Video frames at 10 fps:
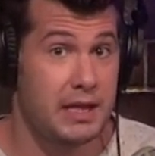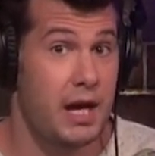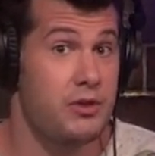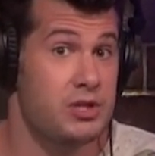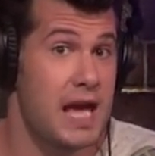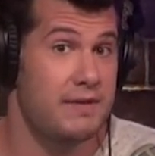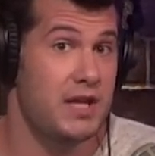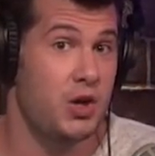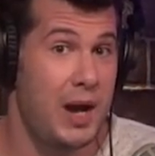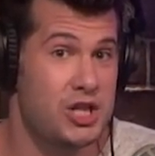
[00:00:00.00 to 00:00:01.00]
the other side
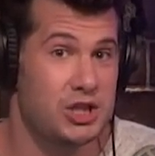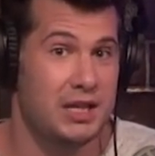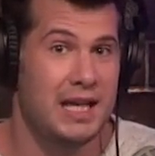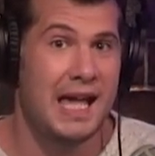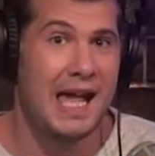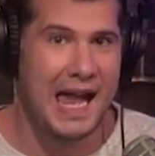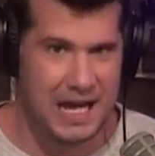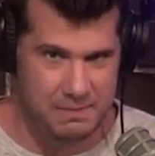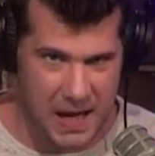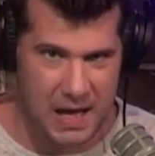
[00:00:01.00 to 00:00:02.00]
of the equation
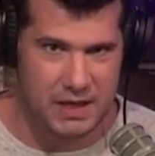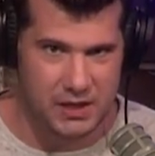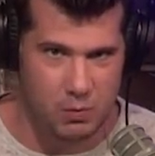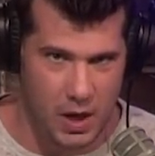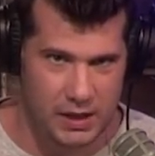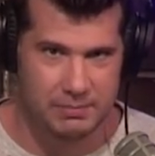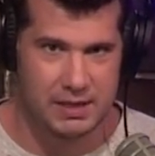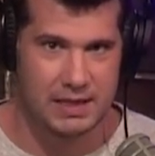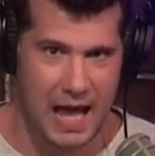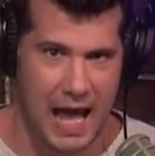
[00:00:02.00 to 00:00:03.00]
hate babies and want them
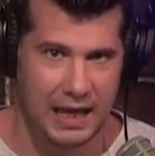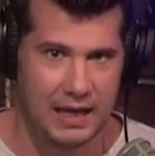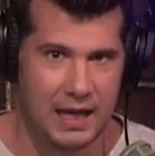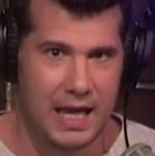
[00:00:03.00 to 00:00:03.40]
to die.